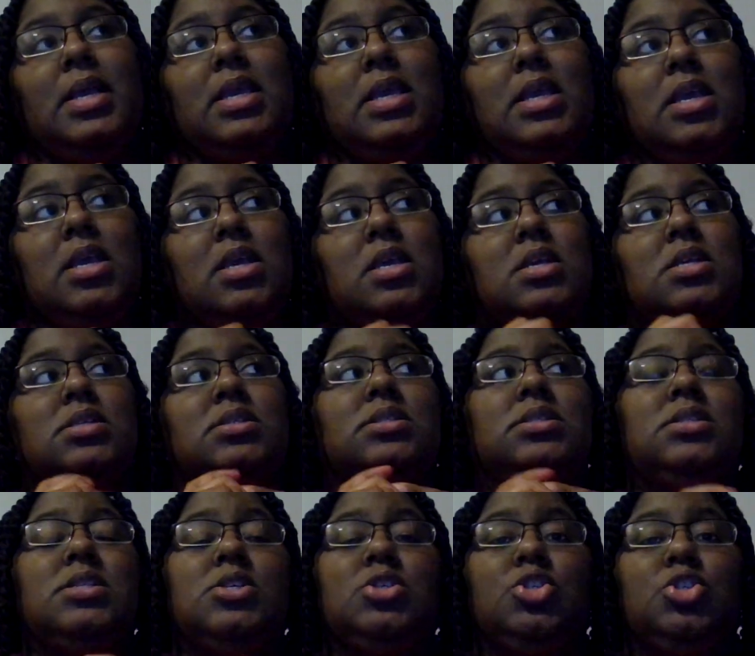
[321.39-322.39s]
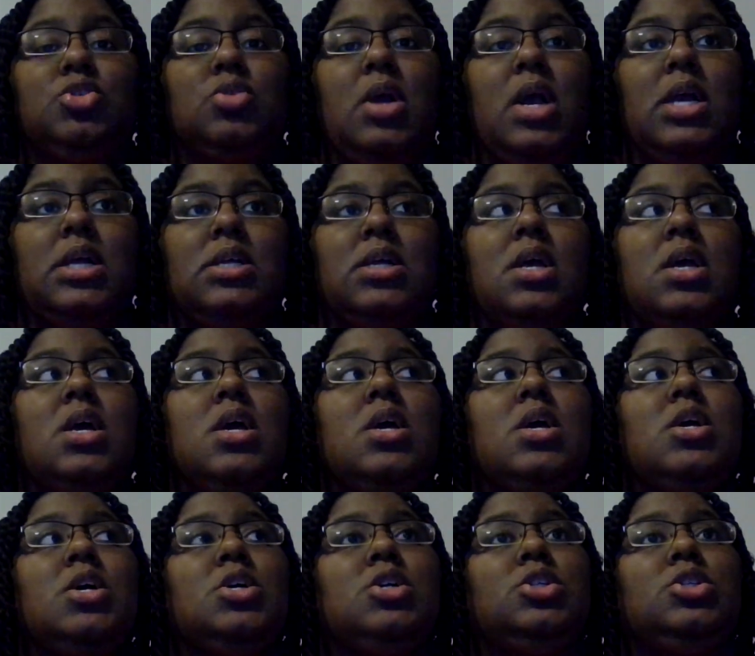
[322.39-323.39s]
kids still trying
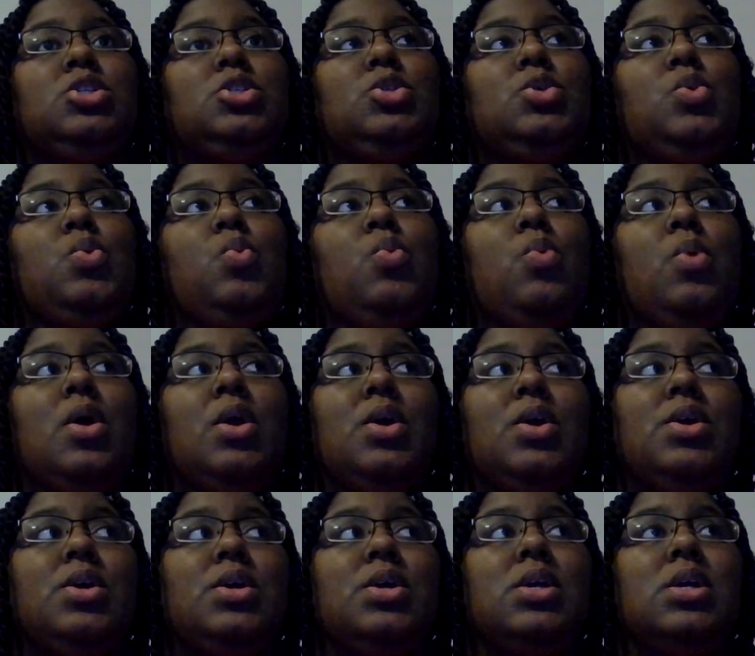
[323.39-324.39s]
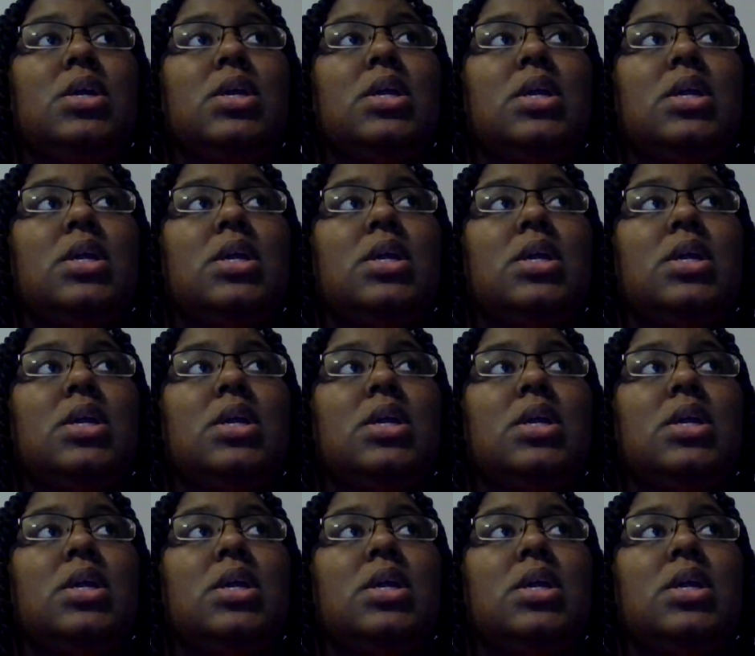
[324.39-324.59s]
to work